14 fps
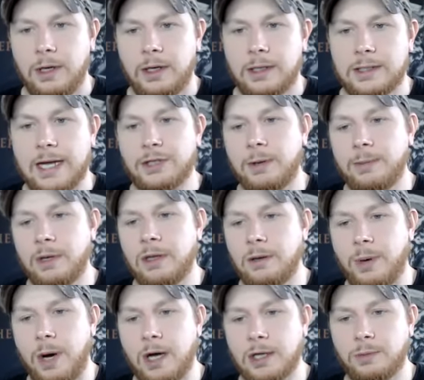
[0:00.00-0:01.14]
Because I dreamed of the
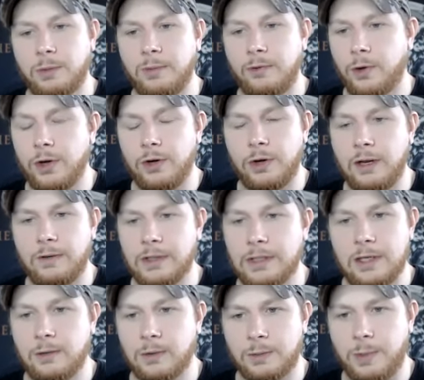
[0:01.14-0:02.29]
impossible before you could even
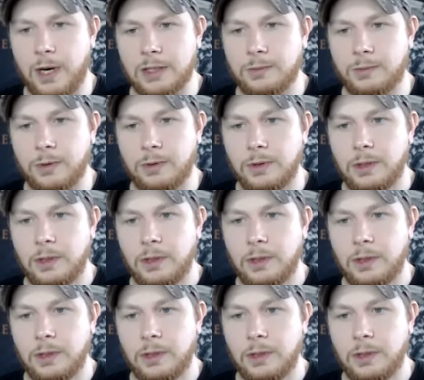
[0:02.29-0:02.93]
see it was possible.